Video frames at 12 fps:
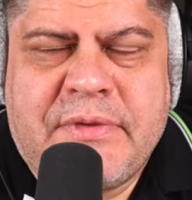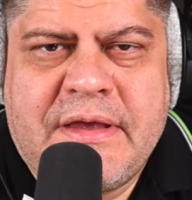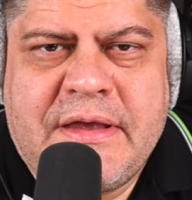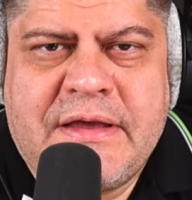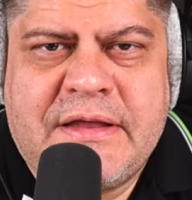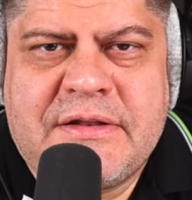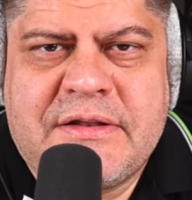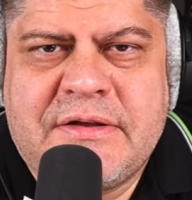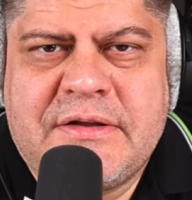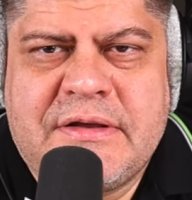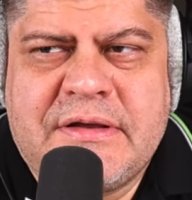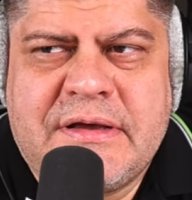and
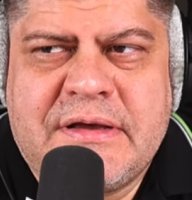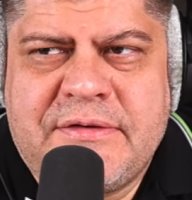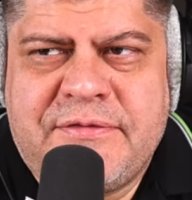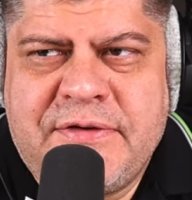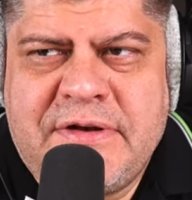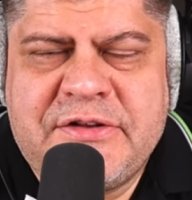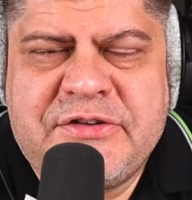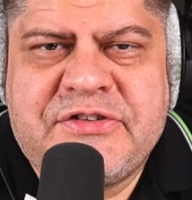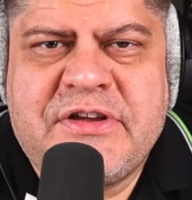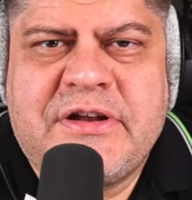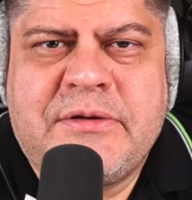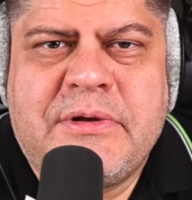uh, feeling
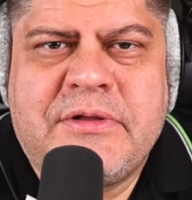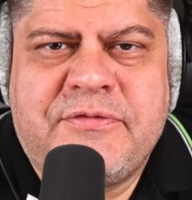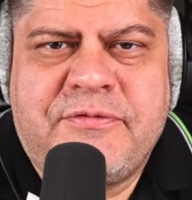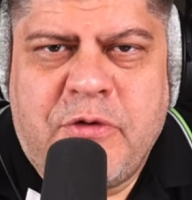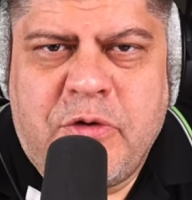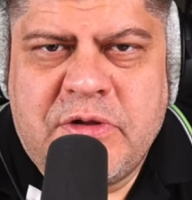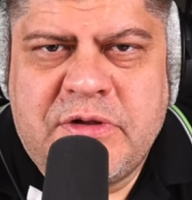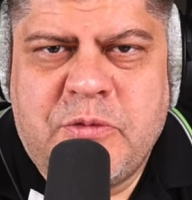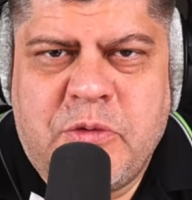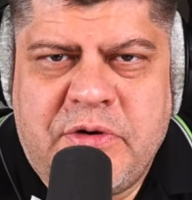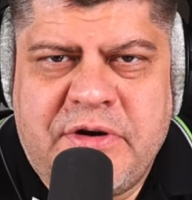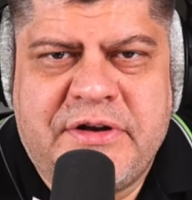sad about the fallen
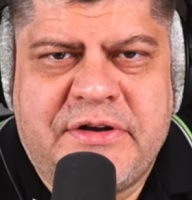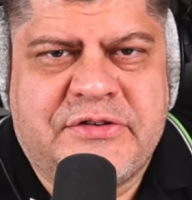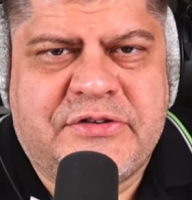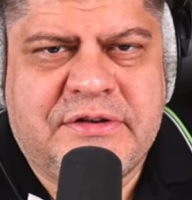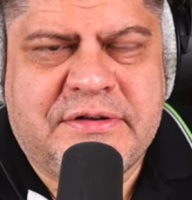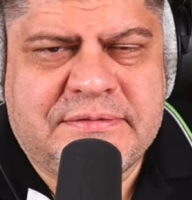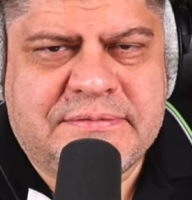warriors.